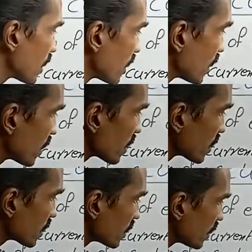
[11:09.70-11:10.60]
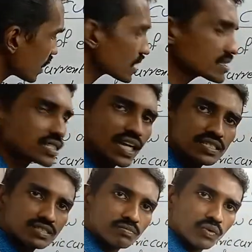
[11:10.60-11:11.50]
electric charge
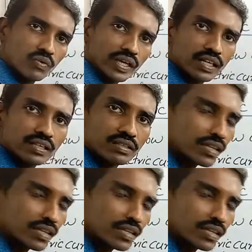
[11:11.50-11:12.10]
is moving?